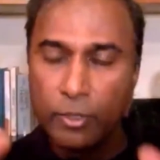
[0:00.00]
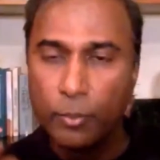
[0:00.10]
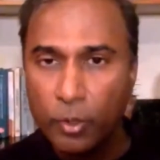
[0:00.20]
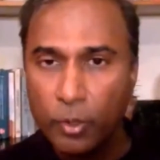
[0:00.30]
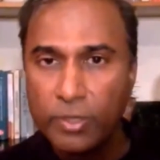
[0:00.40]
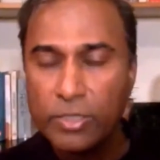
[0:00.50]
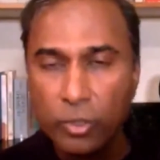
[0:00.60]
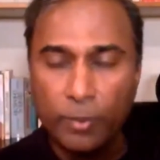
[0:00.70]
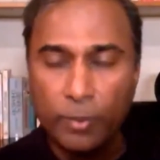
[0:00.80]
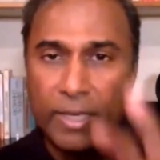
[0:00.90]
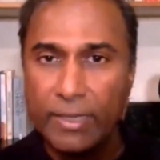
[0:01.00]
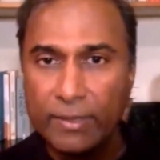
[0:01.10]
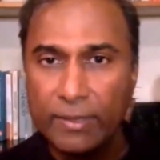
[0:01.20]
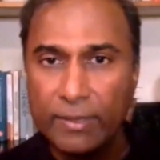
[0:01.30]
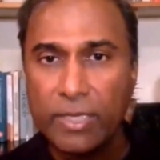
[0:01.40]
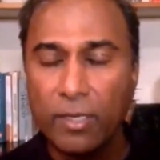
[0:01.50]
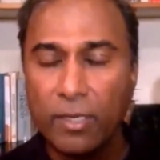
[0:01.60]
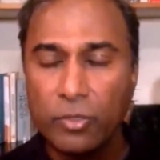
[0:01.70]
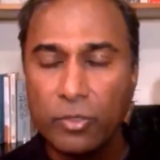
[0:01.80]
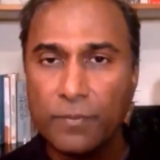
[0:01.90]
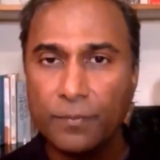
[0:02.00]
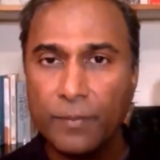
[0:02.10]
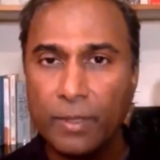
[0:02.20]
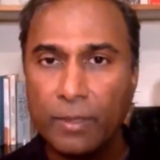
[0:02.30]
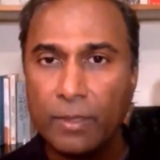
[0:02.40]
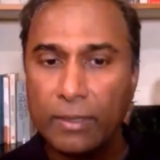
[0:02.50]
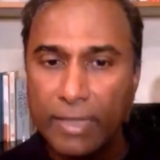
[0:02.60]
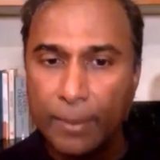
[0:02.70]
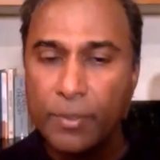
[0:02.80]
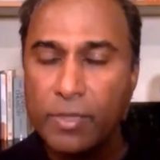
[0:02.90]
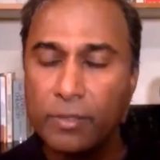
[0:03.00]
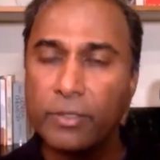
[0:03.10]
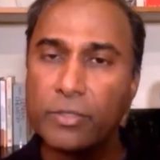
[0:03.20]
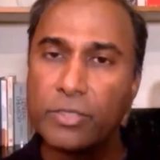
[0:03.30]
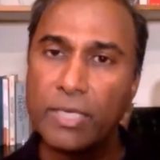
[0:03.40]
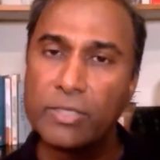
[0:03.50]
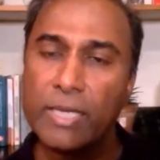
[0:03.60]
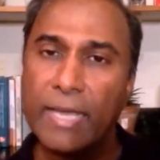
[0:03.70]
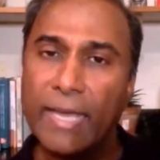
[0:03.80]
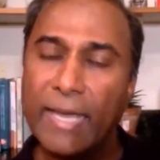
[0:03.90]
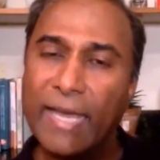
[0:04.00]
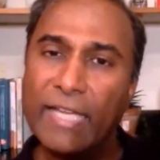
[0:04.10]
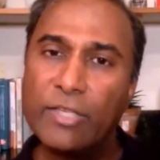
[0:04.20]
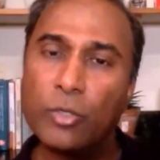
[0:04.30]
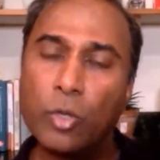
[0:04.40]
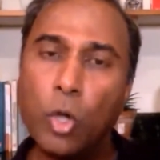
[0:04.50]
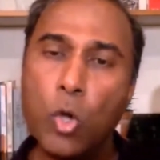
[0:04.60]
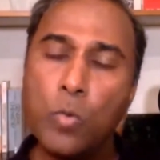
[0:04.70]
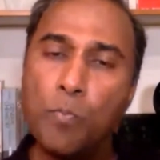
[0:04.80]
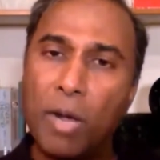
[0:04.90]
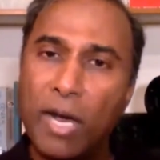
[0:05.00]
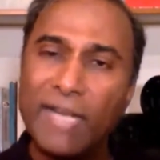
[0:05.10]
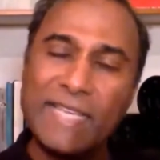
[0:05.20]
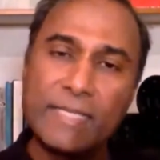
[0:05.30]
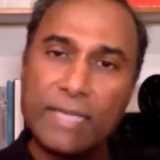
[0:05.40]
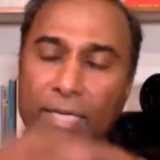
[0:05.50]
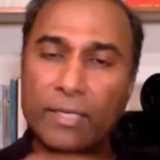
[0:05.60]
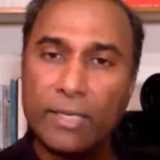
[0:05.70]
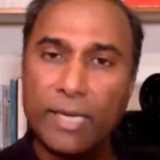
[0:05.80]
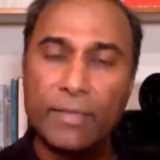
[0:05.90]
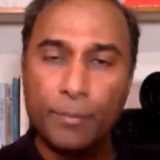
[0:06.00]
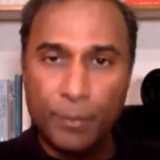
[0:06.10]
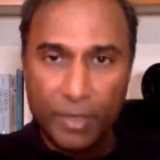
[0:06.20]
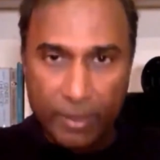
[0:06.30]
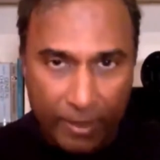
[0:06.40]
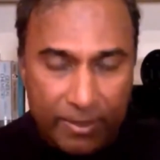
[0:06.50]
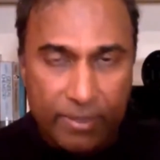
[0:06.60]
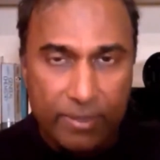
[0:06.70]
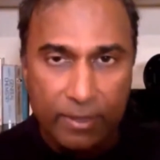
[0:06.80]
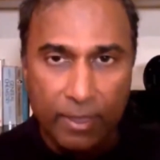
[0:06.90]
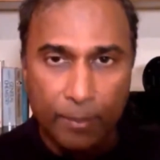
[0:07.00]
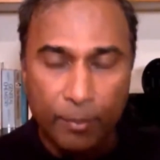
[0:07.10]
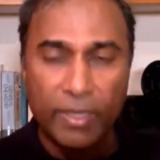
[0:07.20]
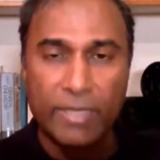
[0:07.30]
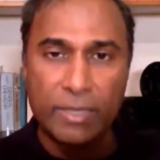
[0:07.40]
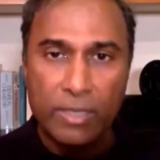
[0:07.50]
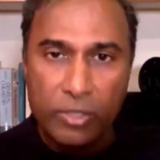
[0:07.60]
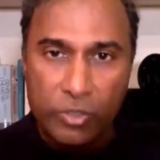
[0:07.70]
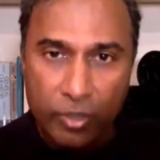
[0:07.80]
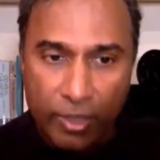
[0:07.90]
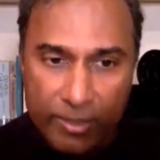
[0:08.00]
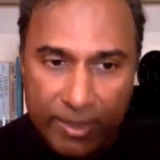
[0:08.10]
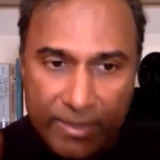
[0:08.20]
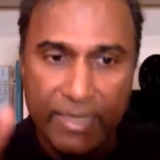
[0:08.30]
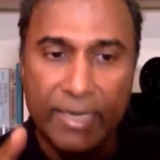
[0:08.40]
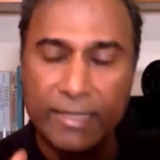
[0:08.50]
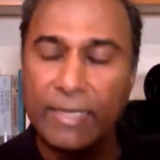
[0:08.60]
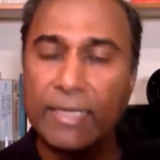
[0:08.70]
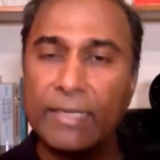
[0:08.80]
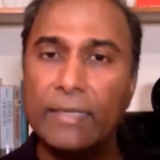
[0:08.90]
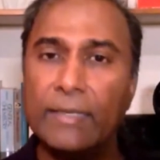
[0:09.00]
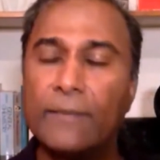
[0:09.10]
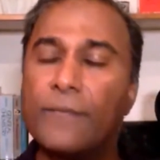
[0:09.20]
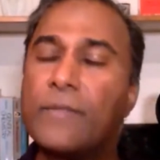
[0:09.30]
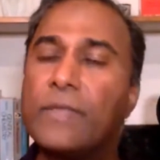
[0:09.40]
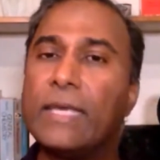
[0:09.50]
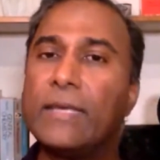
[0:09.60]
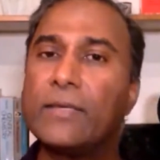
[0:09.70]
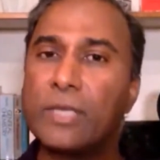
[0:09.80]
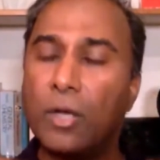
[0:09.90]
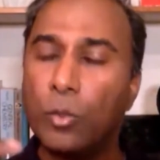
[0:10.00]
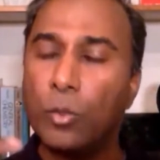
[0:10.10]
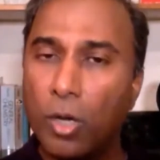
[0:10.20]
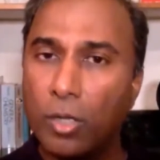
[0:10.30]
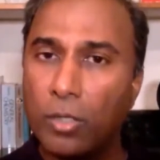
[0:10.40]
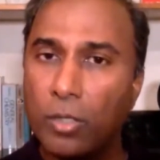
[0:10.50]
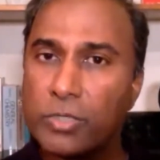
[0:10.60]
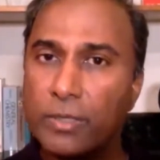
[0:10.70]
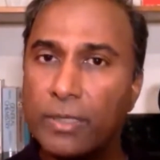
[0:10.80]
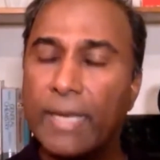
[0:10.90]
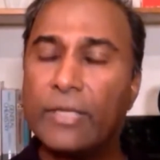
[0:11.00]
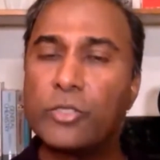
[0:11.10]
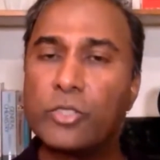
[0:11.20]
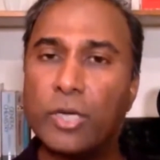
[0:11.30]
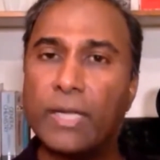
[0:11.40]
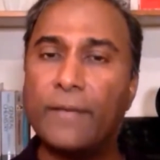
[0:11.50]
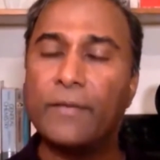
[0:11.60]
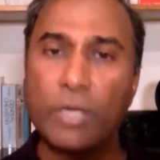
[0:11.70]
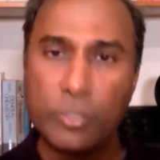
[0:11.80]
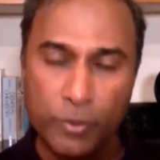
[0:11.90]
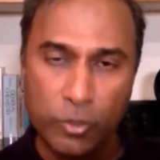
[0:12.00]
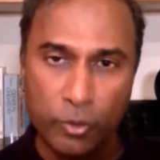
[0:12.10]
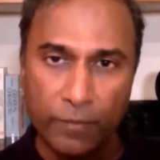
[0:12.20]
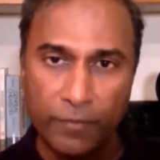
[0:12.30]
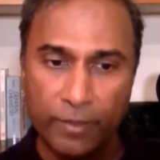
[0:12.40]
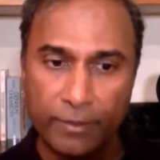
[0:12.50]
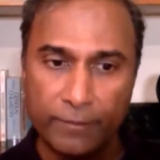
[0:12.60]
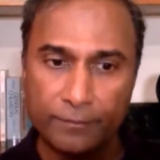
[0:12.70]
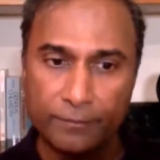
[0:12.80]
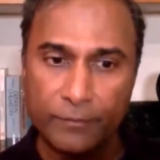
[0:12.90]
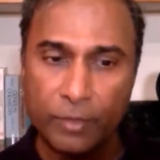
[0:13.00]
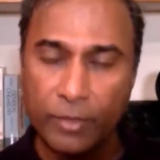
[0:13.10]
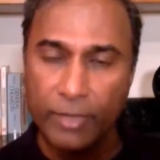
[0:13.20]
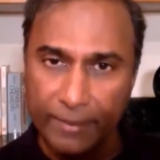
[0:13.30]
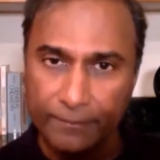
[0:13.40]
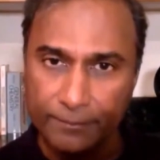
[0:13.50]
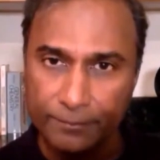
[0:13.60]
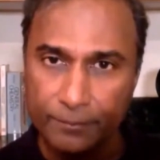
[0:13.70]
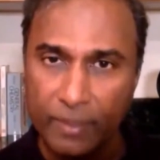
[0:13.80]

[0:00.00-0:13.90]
glycoproteins go embed in the cells, the epithelial cells, and your own body cytokine, because it's compromised, starts attacking the cell walls, and you start having respiratory failure. Okay?